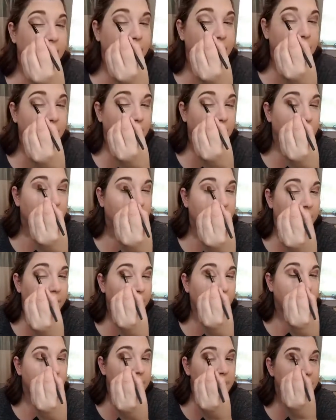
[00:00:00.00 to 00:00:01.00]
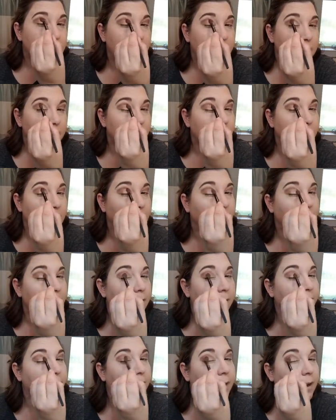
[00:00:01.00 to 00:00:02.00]
nobody wants to look like
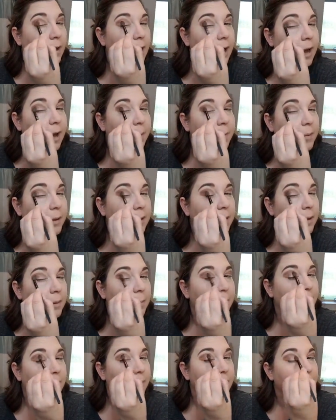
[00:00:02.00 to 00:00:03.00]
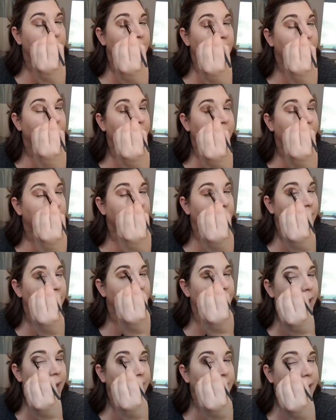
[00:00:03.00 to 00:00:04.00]
you've got eye makeup on from
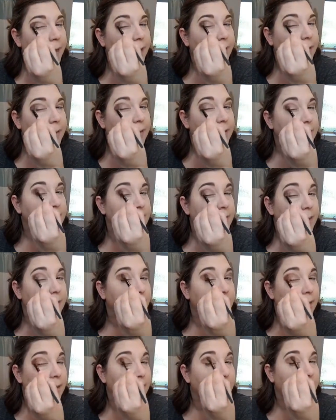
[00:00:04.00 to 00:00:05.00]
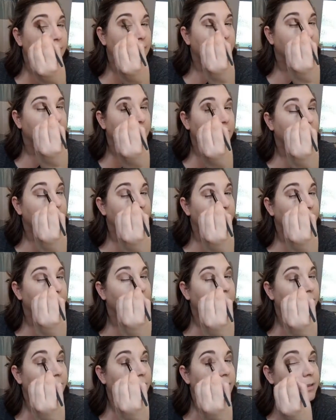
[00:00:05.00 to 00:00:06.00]
the 80s
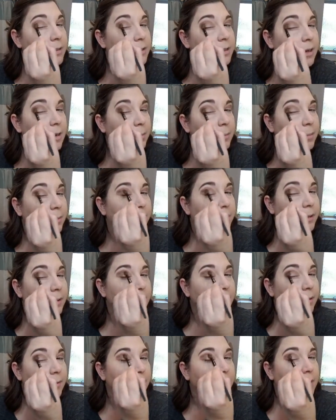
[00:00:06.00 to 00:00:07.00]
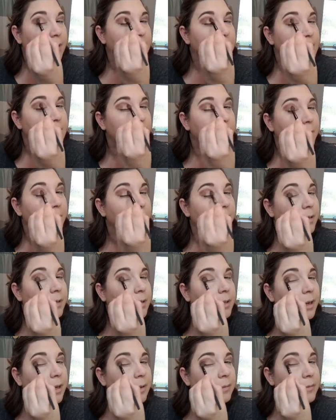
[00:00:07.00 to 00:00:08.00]
when it's not blended. And when I say
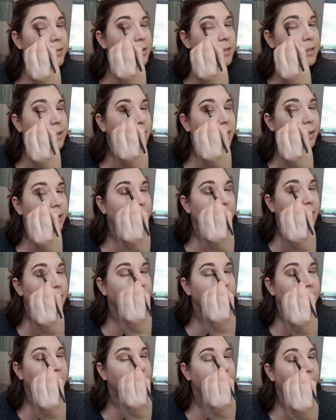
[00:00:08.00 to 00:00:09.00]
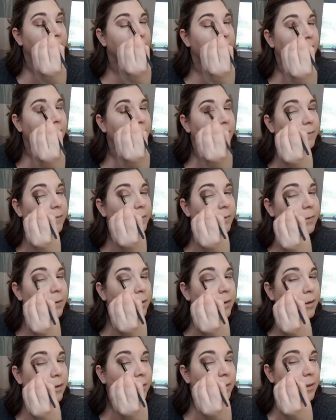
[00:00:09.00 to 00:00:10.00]
blended, I'm just kind of going back and forth.